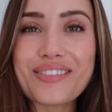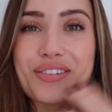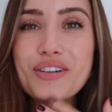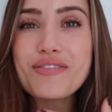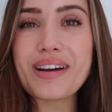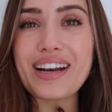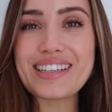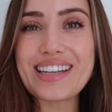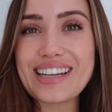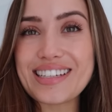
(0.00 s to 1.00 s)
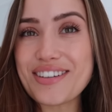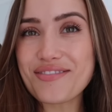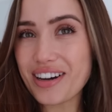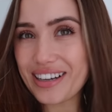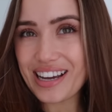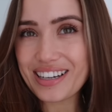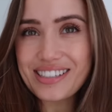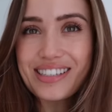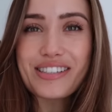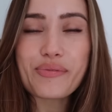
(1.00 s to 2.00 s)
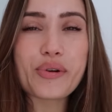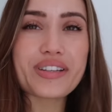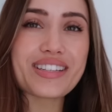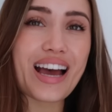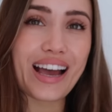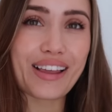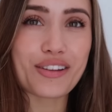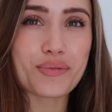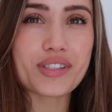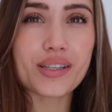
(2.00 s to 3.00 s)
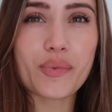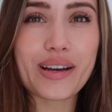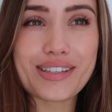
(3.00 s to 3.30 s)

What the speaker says: then for all of my like dainty fine necklaces, I wanted to hang them somewhere